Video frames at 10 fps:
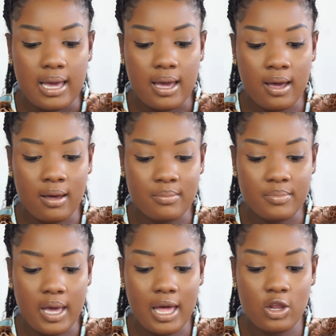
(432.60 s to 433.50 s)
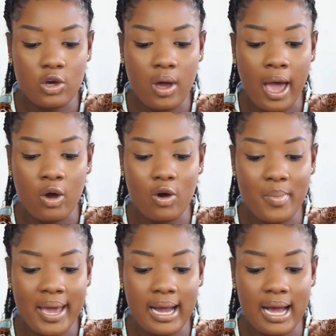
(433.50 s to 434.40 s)
um, hello, I
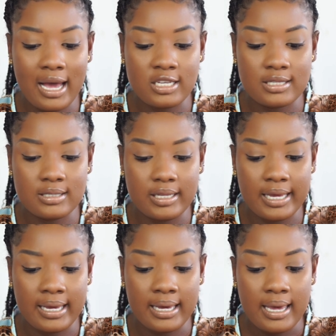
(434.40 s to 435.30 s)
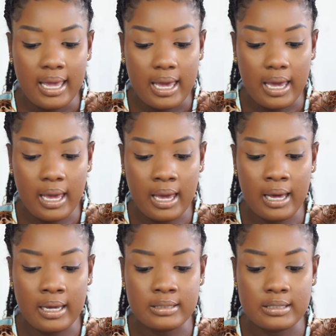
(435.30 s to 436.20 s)
got my CAS today
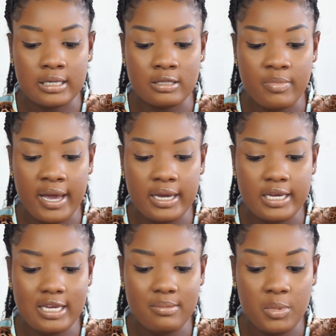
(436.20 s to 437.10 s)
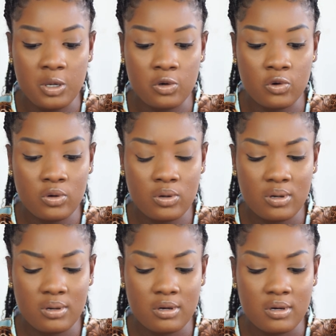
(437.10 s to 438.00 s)
and in my email
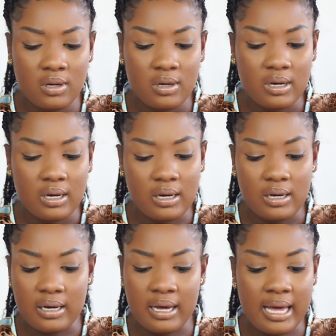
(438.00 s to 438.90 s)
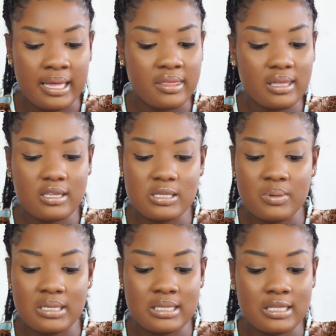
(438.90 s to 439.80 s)
I think this
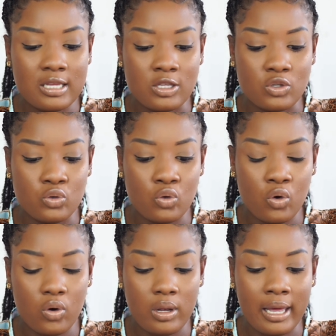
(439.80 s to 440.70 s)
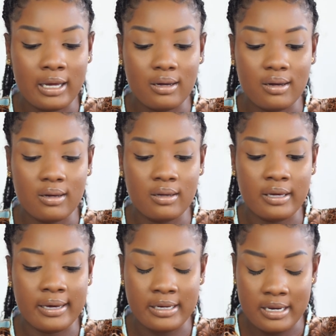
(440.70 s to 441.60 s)
person is not like
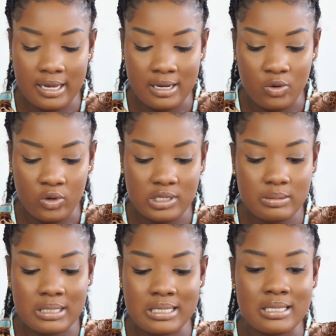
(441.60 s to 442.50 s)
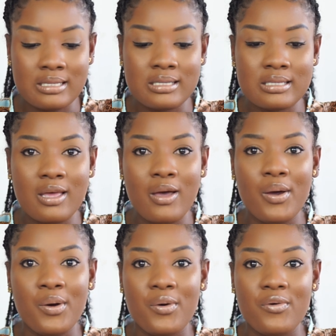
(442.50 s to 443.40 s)
Ghanaian or this person's
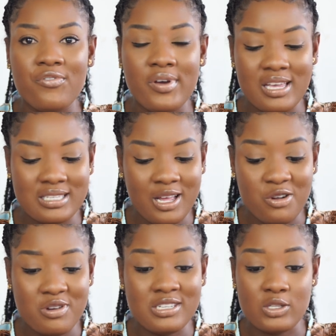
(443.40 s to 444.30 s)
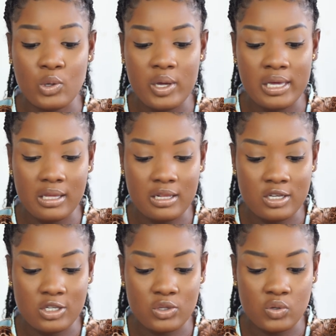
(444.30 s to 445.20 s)
first language is not
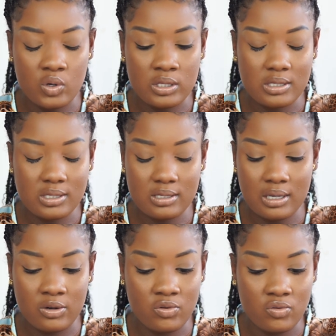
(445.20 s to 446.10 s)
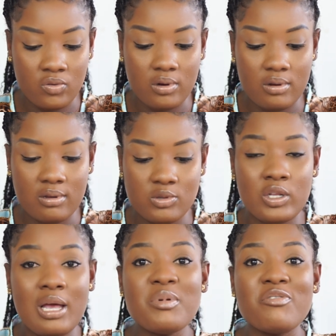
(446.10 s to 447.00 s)
English so it's I don't know
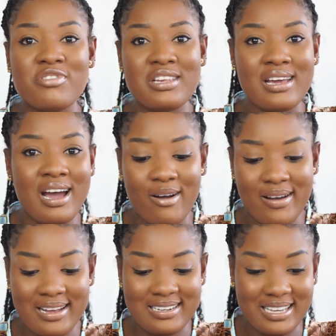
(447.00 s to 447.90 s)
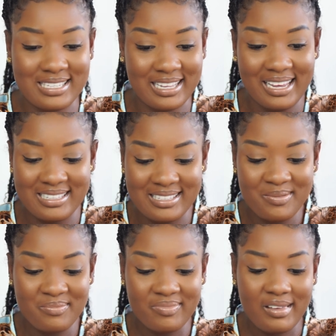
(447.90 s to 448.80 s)
so let me read it how I understand
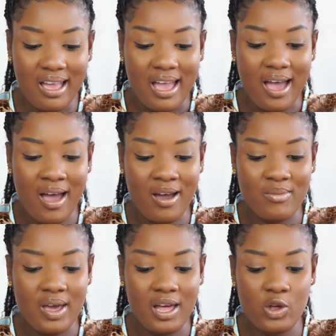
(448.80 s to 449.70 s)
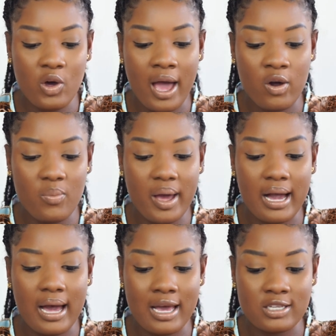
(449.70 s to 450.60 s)
um, hello I got my
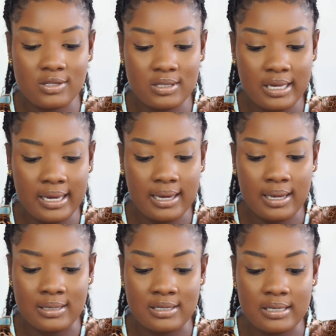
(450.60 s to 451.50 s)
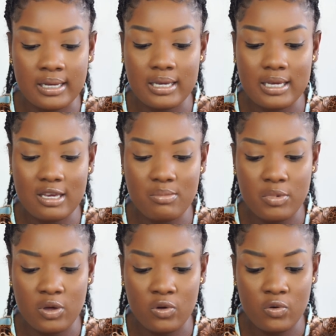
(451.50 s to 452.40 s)
CAS today and in the
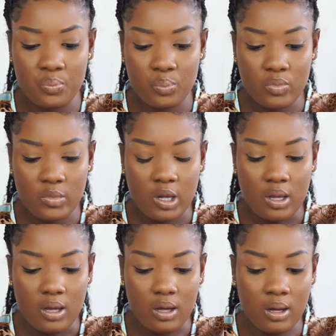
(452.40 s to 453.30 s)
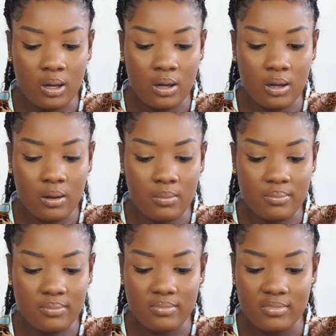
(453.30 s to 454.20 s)
email um,
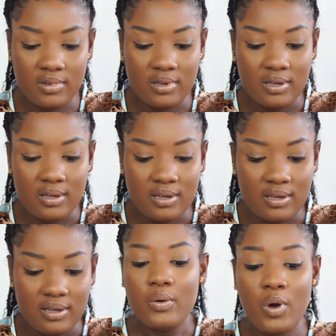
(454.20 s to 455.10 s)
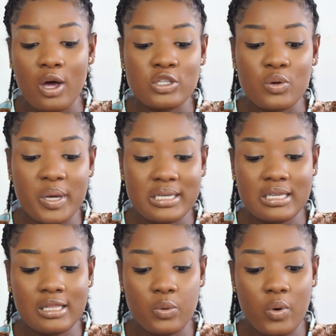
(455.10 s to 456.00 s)
well so
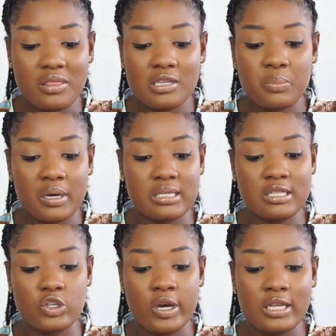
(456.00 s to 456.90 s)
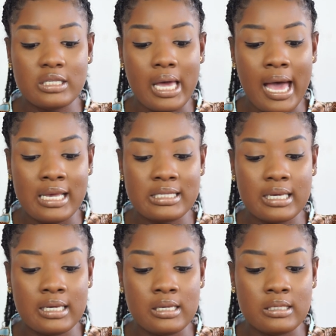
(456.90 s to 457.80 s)
basically what this person is trying to ask
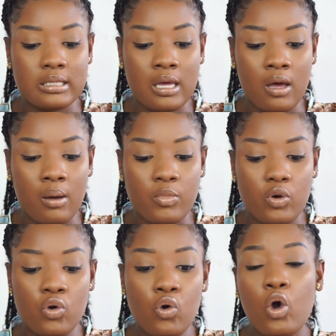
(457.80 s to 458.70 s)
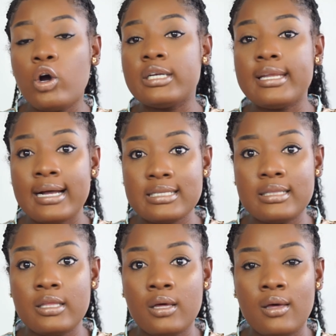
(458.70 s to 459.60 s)
is um, who conducts
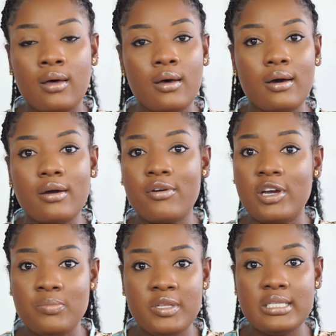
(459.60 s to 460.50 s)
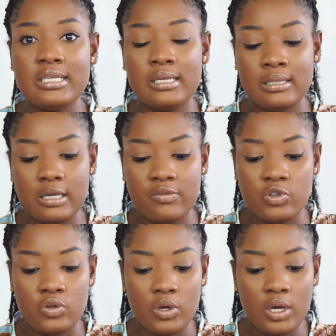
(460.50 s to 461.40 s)
the credibility interview